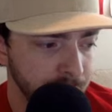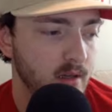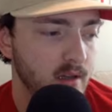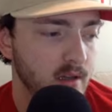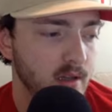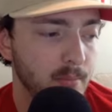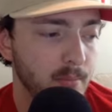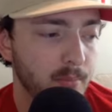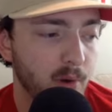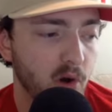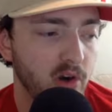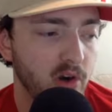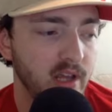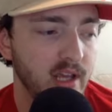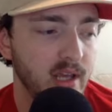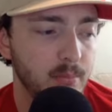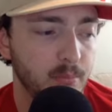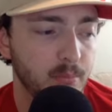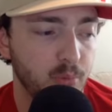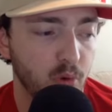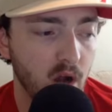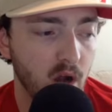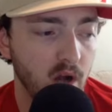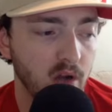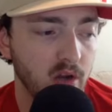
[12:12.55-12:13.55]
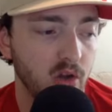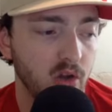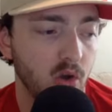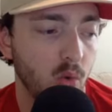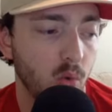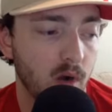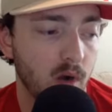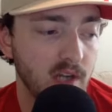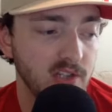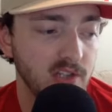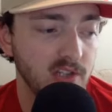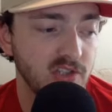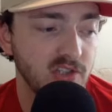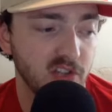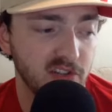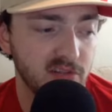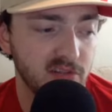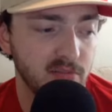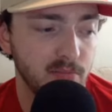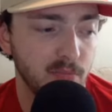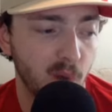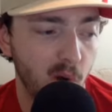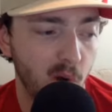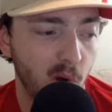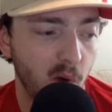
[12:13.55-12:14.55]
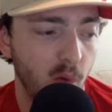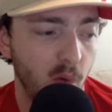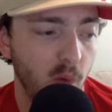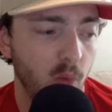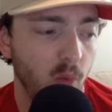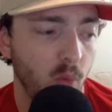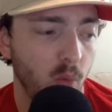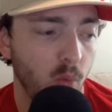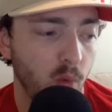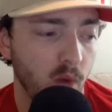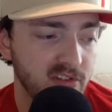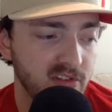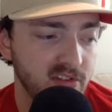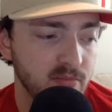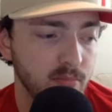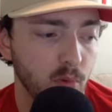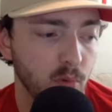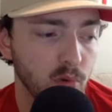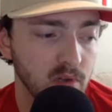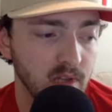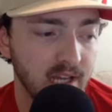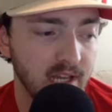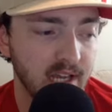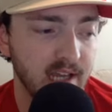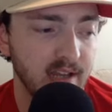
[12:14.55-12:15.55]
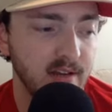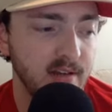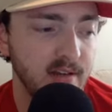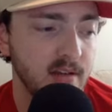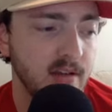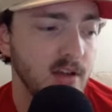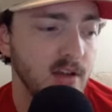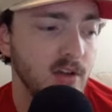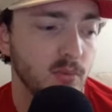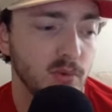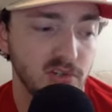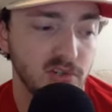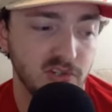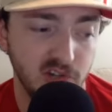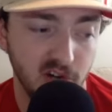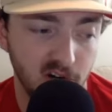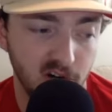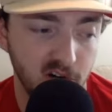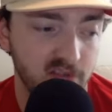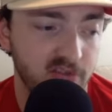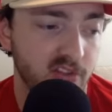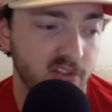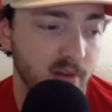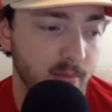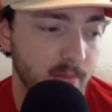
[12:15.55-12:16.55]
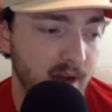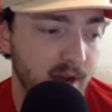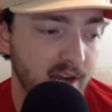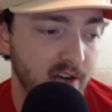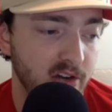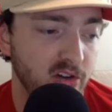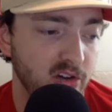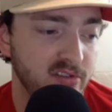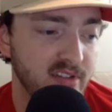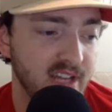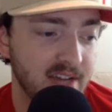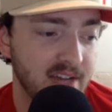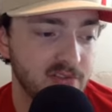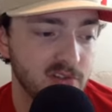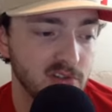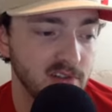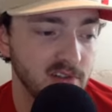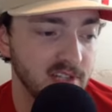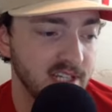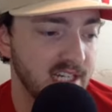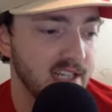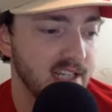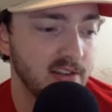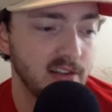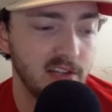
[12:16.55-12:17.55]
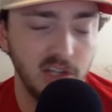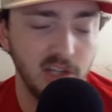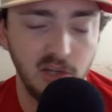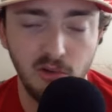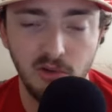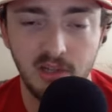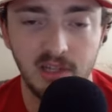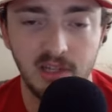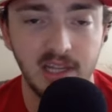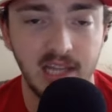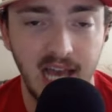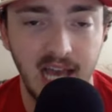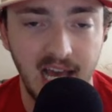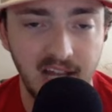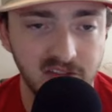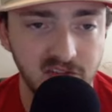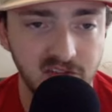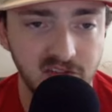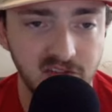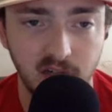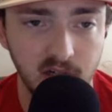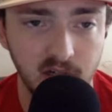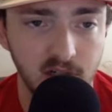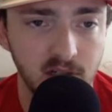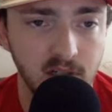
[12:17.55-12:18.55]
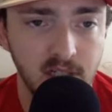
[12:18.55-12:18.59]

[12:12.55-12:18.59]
Lombardi and Bronko watch list. Mo Westmoreland returns for the Miners after leading the unit last year.